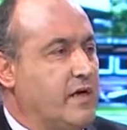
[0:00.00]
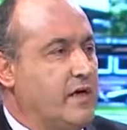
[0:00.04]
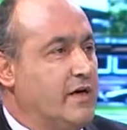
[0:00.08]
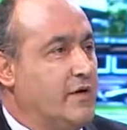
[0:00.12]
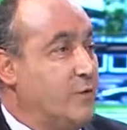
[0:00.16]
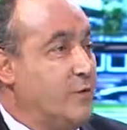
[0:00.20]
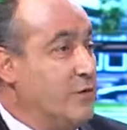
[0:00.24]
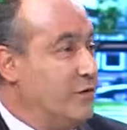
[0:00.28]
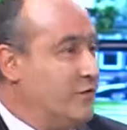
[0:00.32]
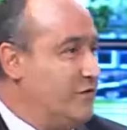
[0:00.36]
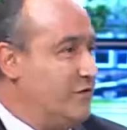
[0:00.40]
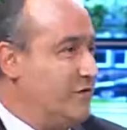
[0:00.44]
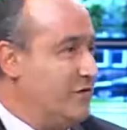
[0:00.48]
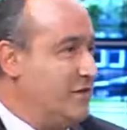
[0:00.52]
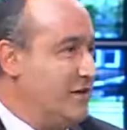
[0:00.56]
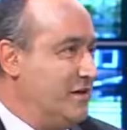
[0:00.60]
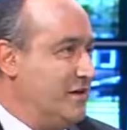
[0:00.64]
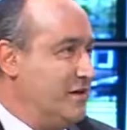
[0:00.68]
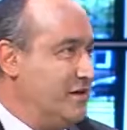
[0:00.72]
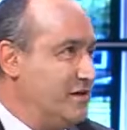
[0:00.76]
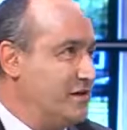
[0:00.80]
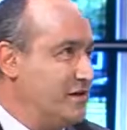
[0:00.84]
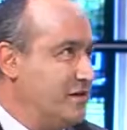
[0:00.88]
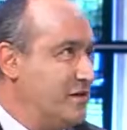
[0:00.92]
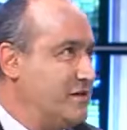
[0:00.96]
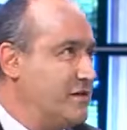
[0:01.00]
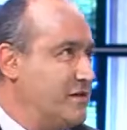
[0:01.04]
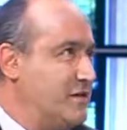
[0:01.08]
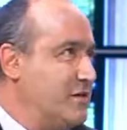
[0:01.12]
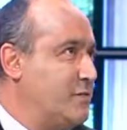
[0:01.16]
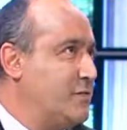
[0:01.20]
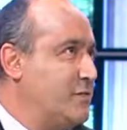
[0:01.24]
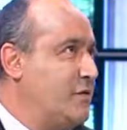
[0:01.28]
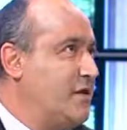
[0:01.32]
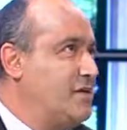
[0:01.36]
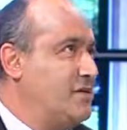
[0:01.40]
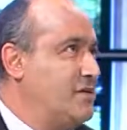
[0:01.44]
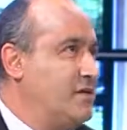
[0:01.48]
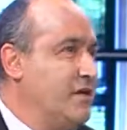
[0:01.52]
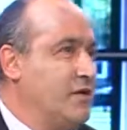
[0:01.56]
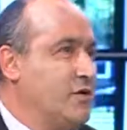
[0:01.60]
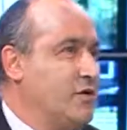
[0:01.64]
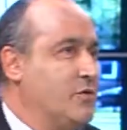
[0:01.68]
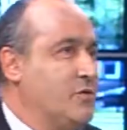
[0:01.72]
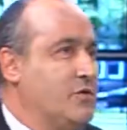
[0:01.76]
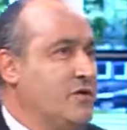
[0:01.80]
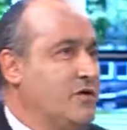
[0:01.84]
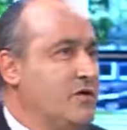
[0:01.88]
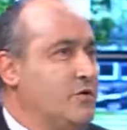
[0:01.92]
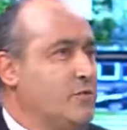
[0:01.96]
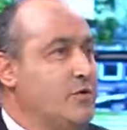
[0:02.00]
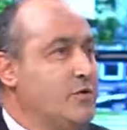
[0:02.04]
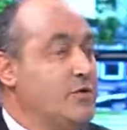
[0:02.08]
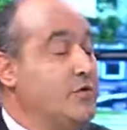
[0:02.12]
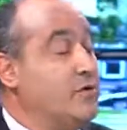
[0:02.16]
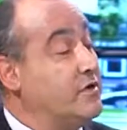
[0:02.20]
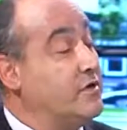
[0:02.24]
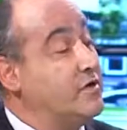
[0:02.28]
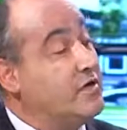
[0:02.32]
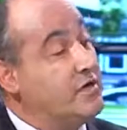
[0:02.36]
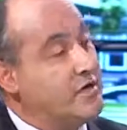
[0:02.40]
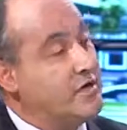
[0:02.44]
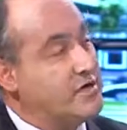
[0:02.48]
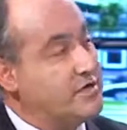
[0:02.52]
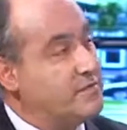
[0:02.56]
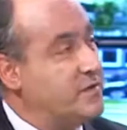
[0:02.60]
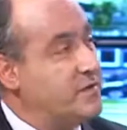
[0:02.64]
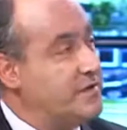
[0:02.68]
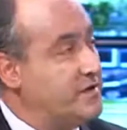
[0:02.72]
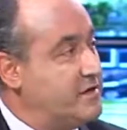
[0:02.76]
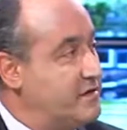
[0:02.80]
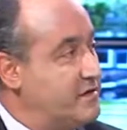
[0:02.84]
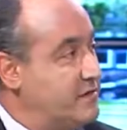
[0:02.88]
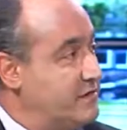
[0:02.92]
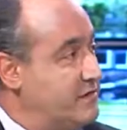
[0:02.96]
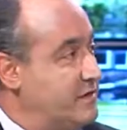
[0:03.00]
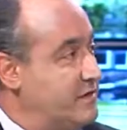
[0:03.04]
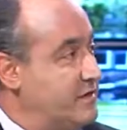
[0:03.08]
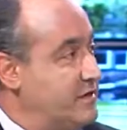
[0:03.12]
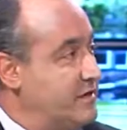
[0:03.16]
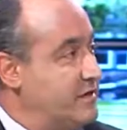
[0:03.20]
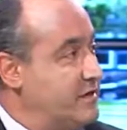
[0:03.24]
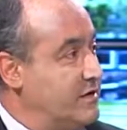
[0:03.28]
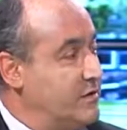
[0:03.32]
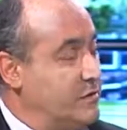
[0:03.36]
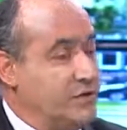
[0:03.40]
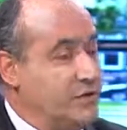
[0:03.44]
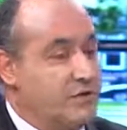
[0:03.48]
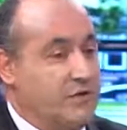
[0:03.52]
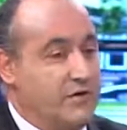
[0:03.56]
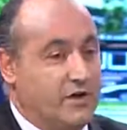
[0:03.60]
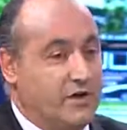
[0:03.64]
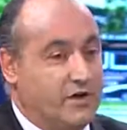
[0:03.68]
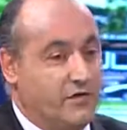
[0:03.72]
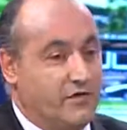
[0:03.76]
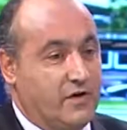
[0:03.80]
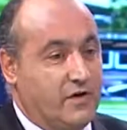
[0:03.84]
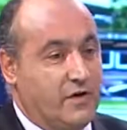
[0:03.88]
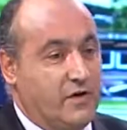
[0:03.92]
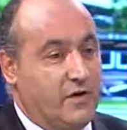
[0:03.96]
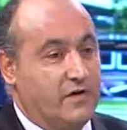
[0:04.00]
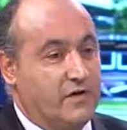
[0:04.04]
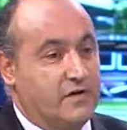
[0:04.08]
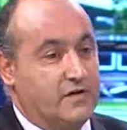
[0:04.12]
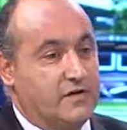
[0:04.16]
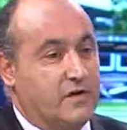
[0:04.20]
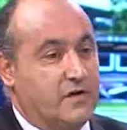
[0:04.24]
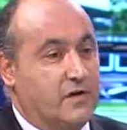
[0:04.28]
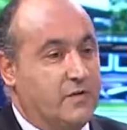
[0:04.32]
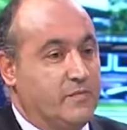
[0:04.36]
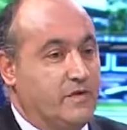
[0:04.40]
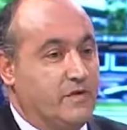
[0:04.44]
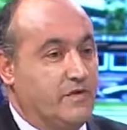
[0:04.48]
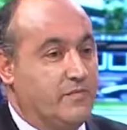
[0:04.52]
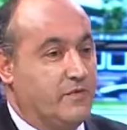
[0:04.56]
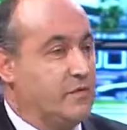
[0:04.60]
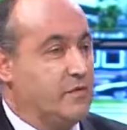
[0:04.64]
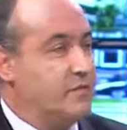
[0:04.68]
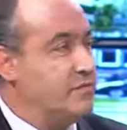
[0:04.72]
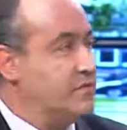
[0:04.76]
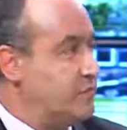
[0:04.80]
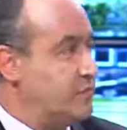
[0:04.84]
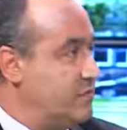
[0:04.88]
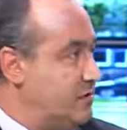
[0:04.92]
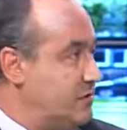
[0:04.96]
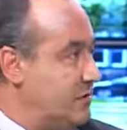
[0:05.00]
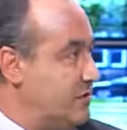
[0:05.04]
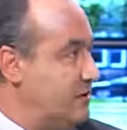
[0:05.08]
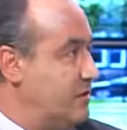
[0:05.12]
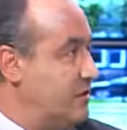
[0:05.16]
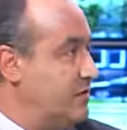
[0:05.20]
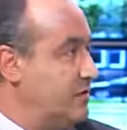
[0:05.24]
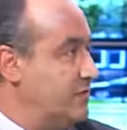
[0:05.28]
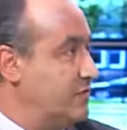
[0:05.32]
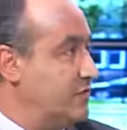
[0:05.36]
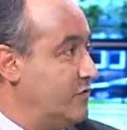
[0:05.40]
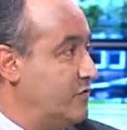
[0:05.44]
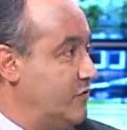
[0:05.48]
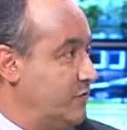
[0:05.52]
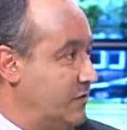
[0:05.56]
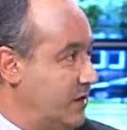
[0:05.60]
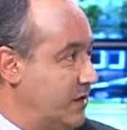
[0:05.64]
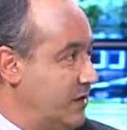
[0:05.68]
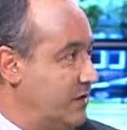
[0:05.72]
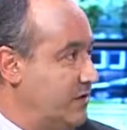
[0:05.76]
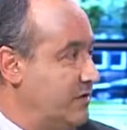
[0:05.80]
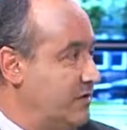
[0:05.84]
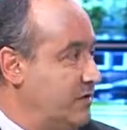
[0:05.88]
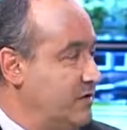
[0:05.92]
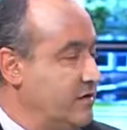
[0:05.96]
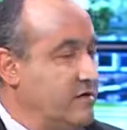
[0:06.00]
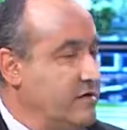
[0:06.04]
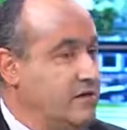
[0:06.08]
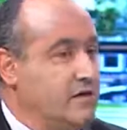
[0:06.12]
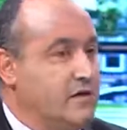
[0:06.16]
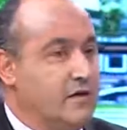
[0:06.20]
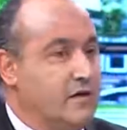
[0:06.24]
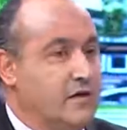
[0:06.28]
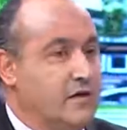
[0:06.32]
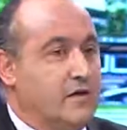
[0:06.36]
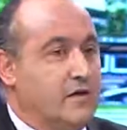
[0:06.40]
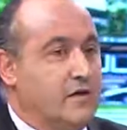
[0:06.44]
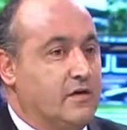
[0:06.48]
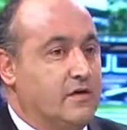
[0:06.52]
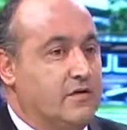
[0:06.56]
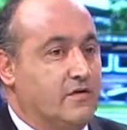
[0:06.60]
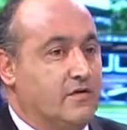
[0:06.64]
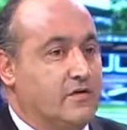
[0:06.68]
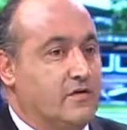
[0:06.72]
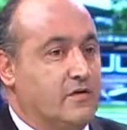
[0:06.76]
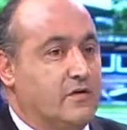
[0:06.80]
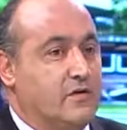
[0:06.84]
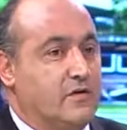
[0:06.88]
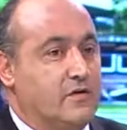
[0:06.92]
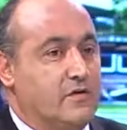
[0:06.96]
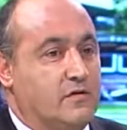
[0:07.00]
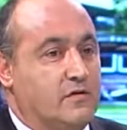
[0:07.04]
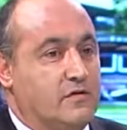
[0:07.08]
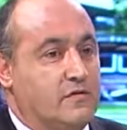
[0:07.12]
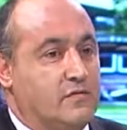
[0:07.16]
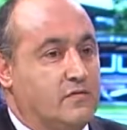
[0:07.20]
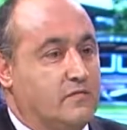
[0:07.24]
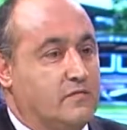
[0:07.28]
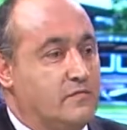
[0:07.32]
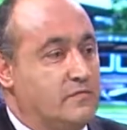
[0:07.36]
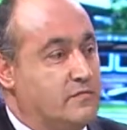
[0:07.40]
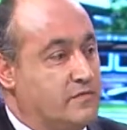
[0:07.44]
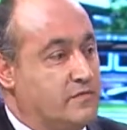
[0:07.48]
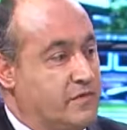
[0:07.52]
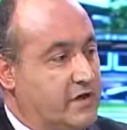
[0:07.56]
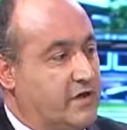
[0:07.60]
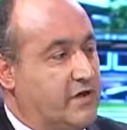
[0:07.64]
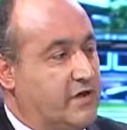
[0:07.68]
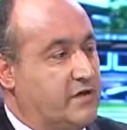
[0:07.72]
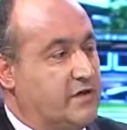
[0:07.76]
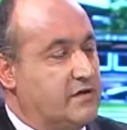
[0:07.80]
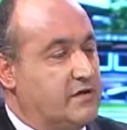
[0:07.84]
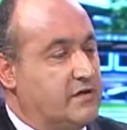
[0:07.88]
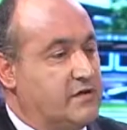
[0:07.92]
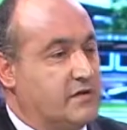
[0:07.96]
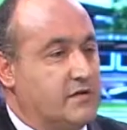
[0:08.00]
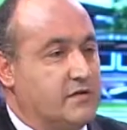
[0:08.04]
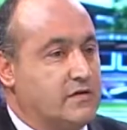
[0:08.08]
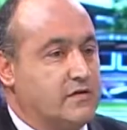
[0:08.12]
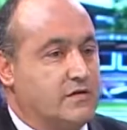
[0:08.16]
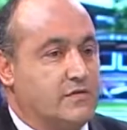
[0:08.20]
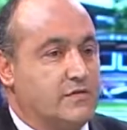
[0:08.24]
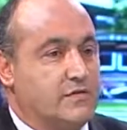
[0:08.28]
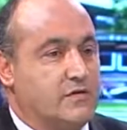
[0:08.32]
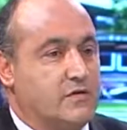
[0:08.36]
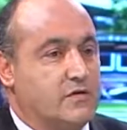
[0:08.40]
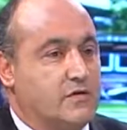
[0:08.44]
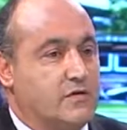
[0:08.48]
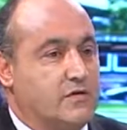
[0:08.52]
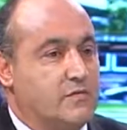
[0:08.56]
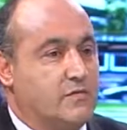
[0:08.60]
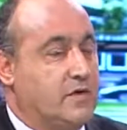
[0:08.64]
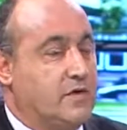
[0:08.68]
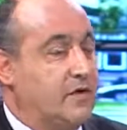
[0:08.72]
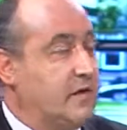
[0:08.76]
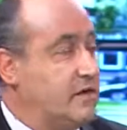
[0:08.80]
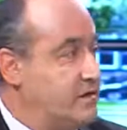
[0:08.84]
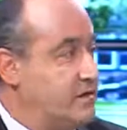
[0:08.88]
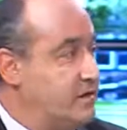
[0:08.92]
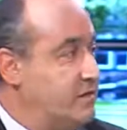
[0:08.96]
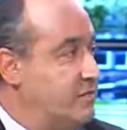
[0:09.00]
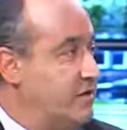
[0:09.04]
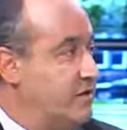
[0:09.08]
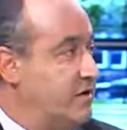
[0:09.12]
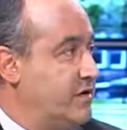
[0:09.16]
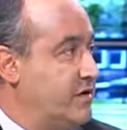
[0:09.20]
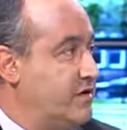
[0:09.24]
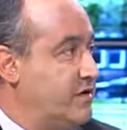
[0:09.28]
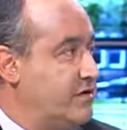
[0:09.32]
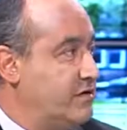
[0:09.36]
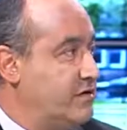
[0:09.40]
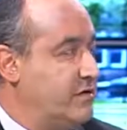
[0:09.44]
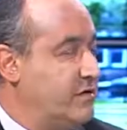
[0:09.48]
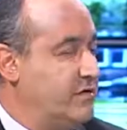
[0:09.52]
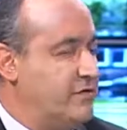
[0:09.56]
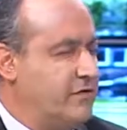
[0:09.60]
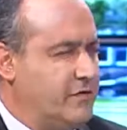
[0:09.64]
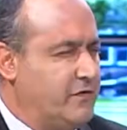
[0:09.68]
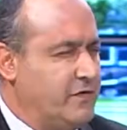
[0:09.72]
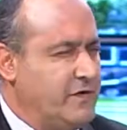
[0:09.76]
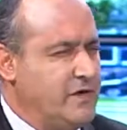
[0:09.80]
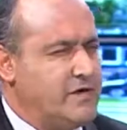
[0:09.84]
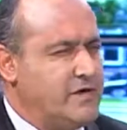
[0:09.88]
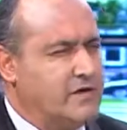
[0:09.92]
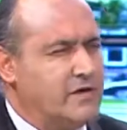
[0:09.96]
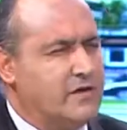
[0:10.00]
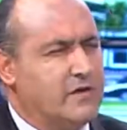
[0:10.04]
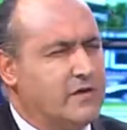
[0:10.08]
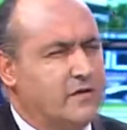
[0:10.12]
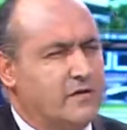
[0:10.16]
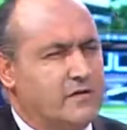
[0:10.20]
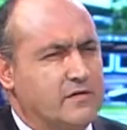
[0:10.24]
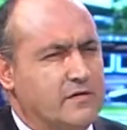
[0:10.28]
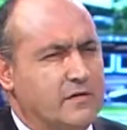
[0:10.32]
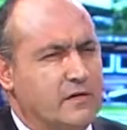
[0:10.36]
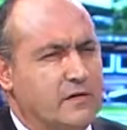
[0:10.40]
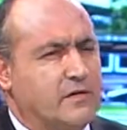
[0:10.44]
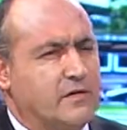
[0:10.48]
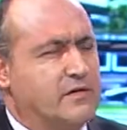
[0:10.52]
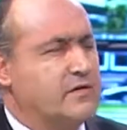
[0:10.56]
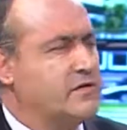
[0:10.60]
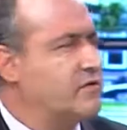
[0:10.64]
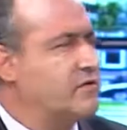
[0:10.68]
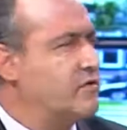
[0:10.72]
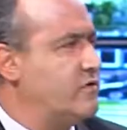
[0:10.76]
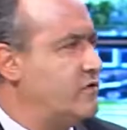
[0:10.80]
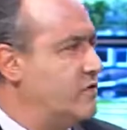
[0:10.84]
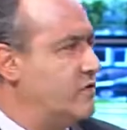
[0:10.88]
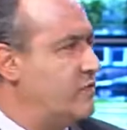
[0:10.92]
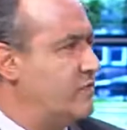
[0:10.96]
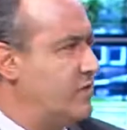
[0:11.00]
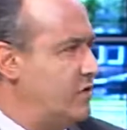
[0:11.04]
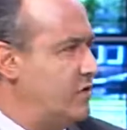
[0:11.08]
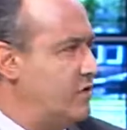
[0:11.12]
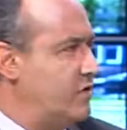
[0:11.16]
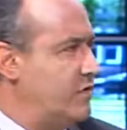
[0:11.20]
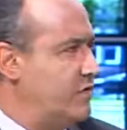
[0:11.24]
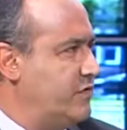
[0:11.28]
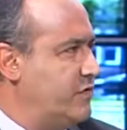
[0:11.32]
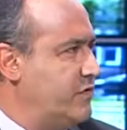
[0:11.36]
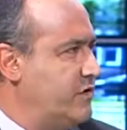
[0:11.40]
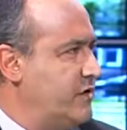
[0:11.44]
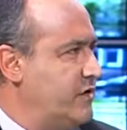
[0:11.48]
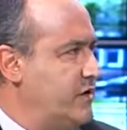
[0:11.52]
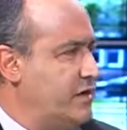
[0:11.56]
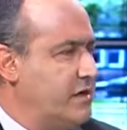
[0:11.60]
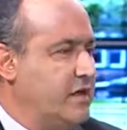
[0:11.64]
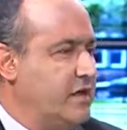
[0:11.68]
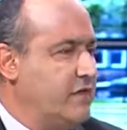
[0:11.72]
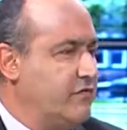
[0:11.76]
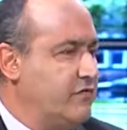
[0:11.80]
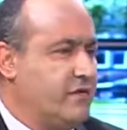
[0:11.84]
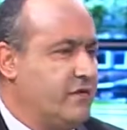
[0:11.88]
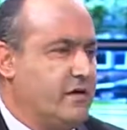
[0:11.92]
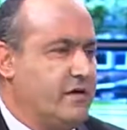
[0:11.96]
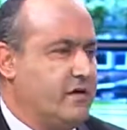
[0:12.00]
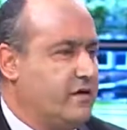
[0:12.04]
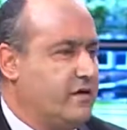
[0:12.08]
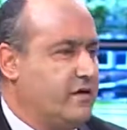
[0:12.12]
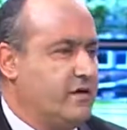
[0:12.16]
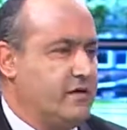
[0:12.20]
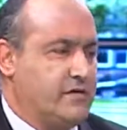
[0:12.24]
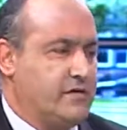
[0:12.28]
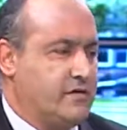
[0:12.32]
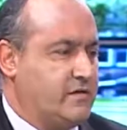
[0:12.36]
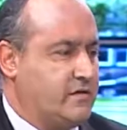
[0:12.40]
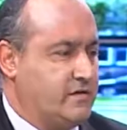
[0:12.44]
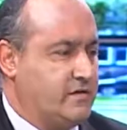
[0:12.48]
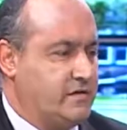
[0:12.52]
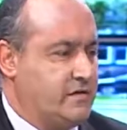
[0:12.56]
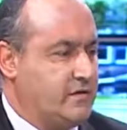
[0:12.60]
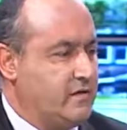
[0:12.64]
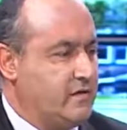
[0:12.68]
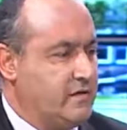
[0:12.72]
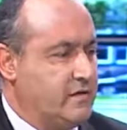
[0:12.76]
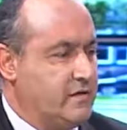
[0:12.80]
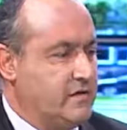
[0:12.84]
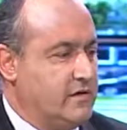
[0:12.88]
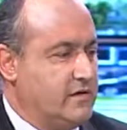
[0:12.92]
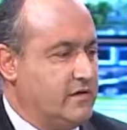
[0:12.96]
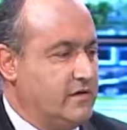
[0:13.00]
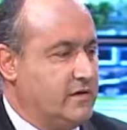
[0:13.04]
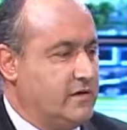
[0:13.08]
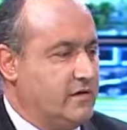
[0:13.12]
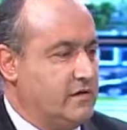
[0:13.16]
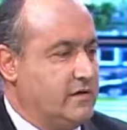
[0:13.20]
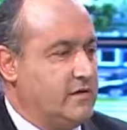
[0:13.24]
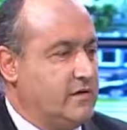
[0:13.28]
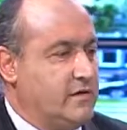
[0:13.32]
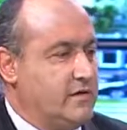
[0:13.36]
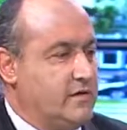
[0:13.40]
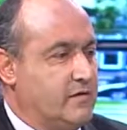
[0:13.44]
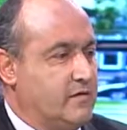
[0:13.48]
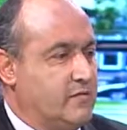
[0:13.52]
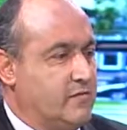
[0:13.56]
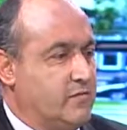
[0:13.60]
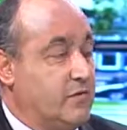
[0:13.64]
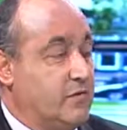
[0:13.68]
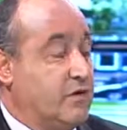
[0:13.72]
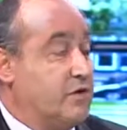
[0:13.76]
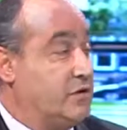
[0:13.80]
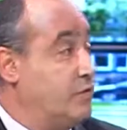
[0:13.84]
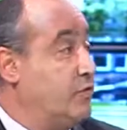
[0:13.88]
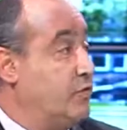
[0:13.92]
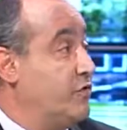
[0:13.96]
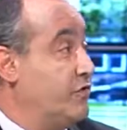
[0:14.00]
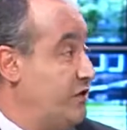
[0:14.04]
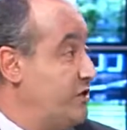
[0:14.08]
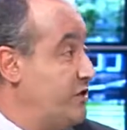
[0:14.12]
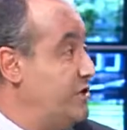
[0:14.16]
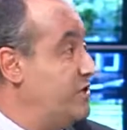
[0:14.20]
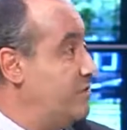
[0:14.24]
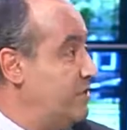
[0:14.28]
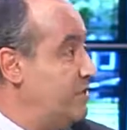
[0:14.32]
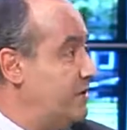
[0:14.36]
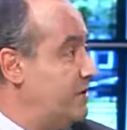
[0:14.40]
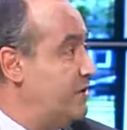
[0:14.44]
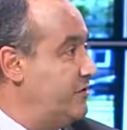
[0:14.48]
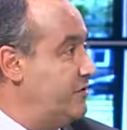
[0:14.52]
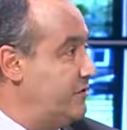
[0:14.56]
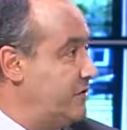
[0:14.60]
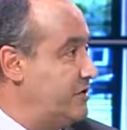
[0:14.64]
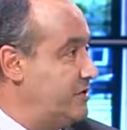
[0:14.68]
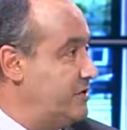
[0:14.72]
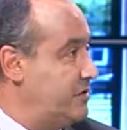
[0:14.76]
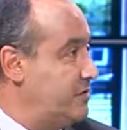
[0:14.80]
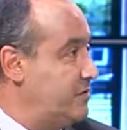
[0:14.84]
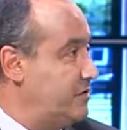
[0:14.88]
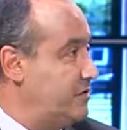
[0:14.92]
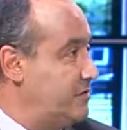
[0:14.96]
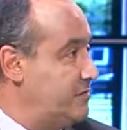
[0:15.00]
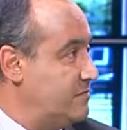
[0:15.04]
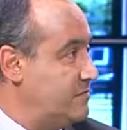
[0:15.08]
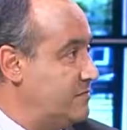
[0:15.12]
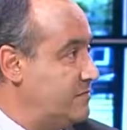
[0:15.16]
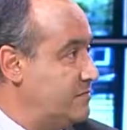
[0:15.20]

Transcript: And one of the things that surprised me, we're not that expensive. When you have clients coming from Switzerland, from London, from Paris, from Luxembourg, the fees are astronomical over there, and they find us much more reasonable than reasonable.